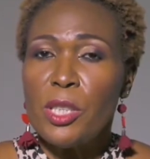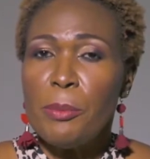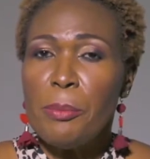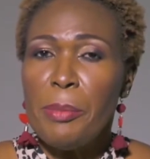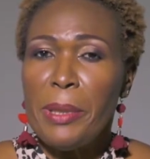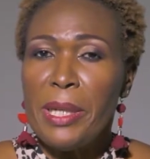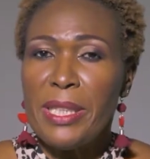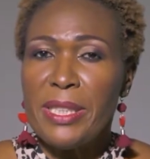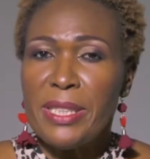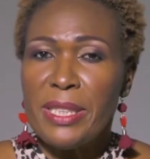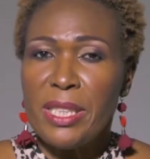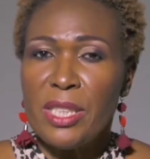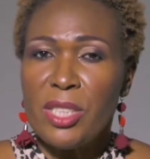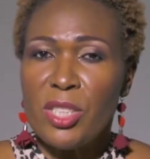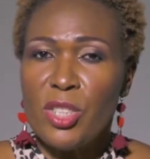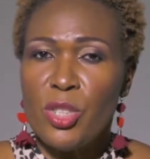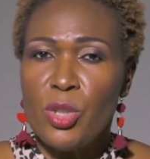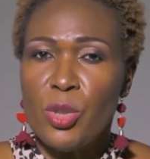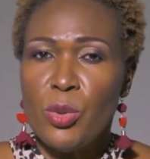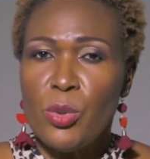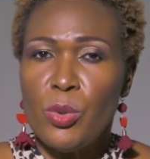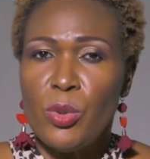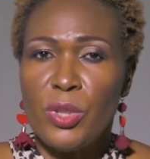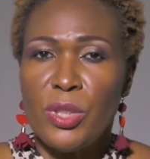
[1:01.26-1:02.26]
passing
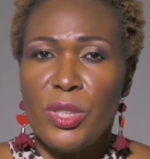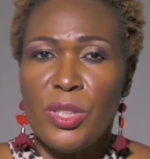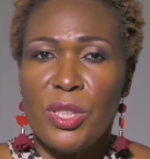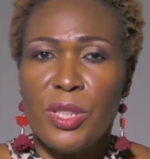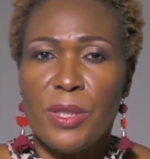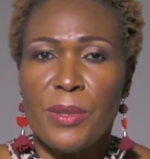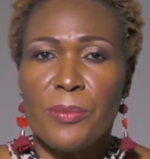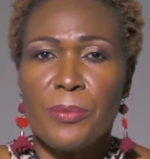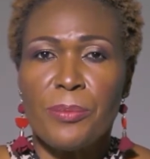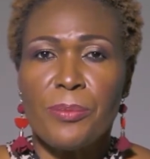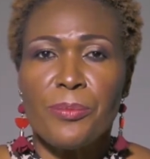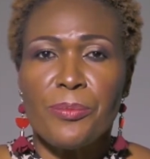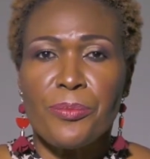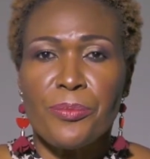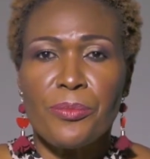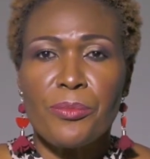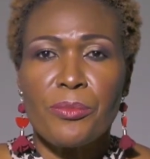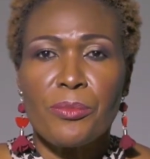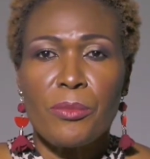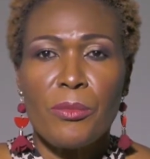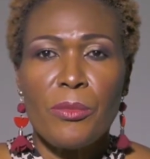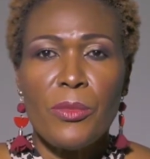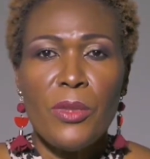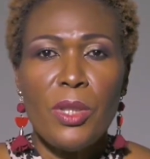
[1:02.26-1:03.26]
stools.
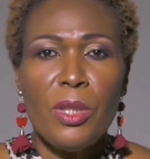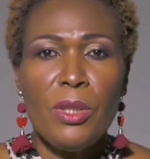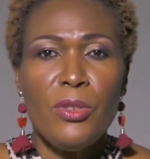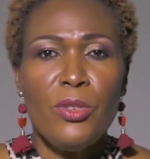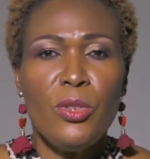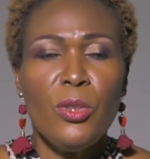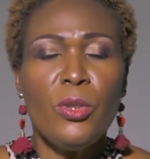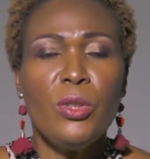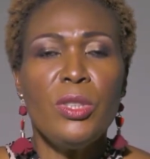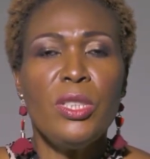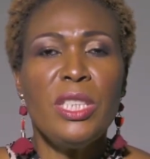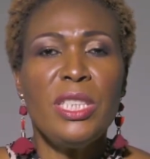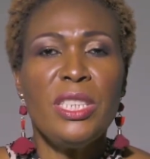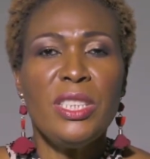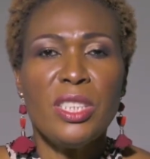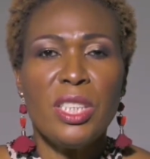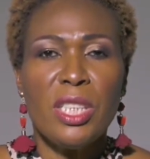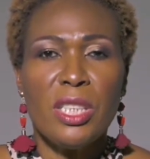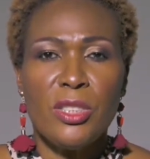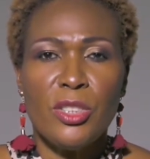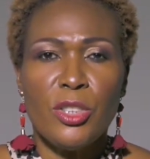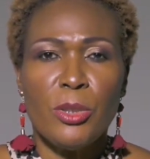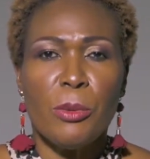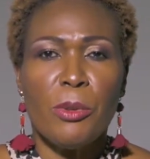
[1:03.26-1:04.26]
So these
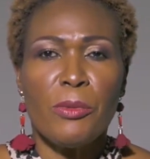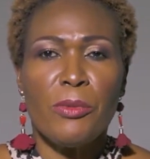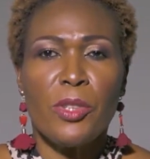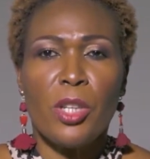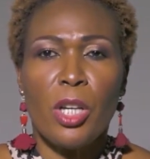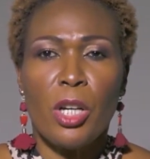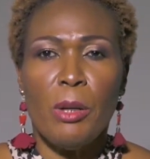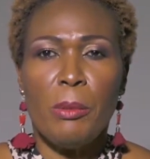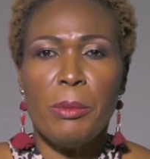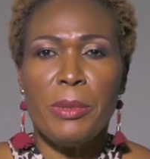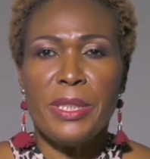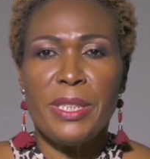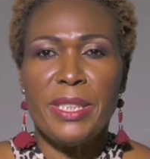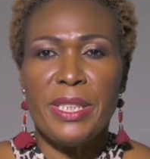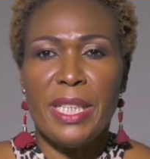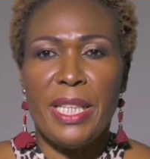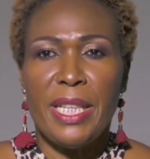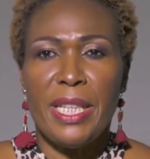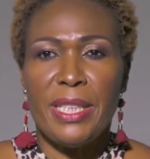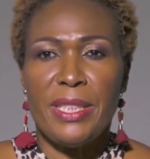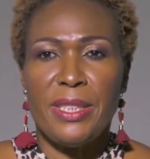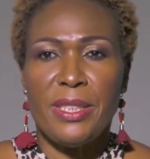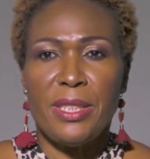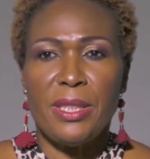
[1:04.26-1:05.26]
are some of the common
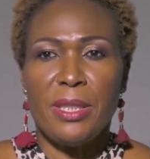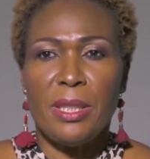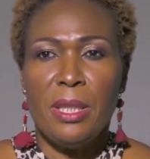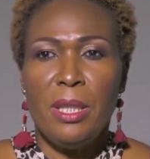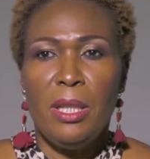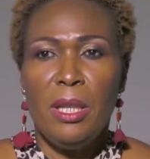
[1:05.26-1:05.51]
signs.